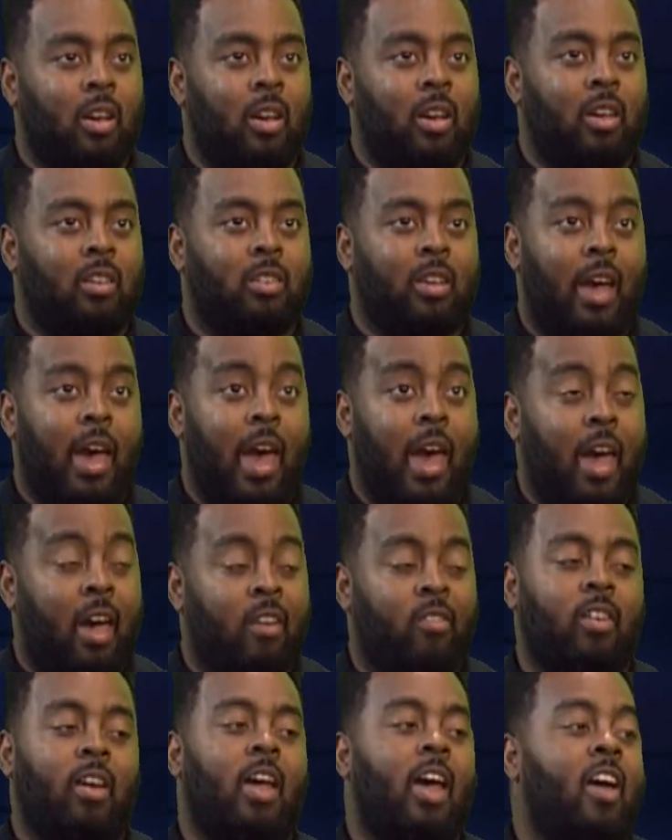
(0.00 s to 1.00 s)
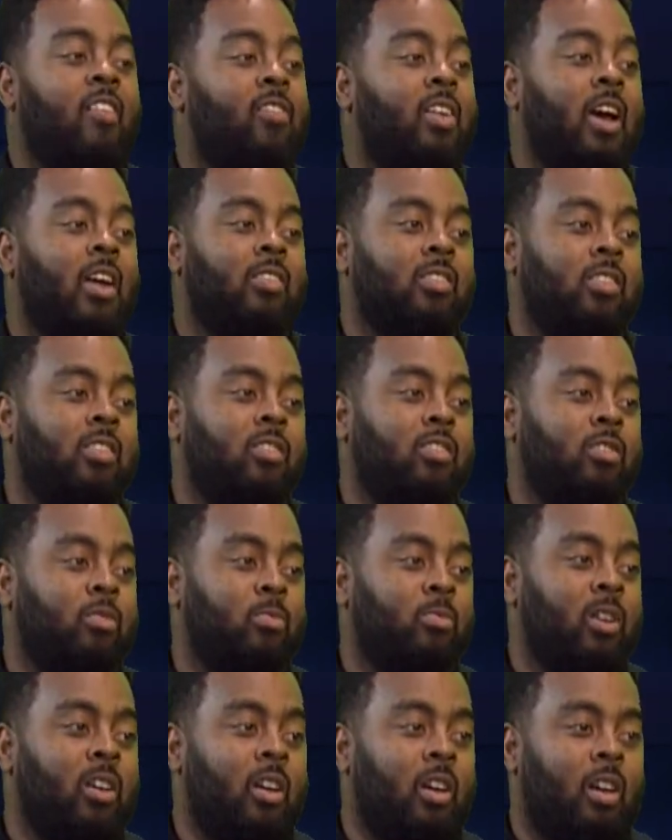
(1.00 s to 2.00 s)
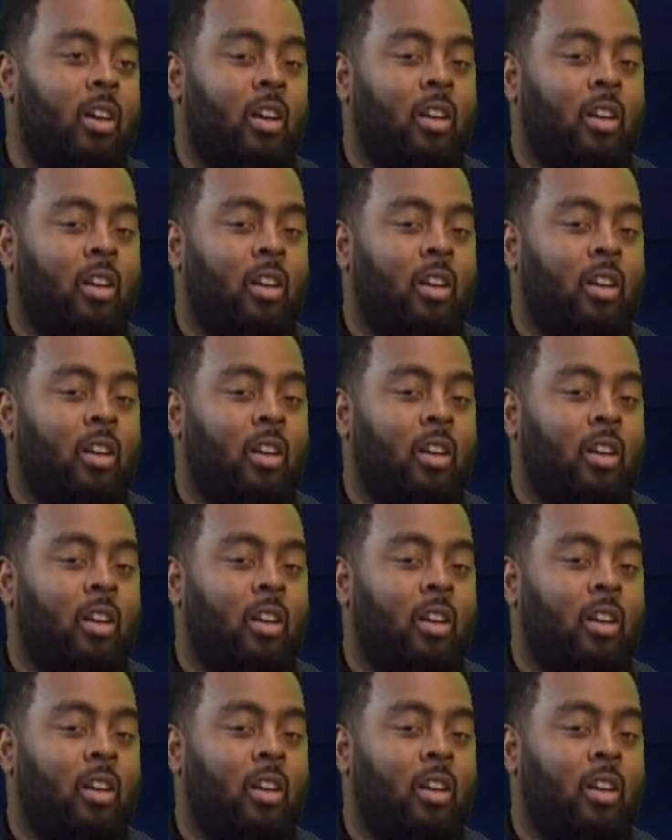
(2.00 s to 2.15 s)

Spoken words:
It's a have and have not system.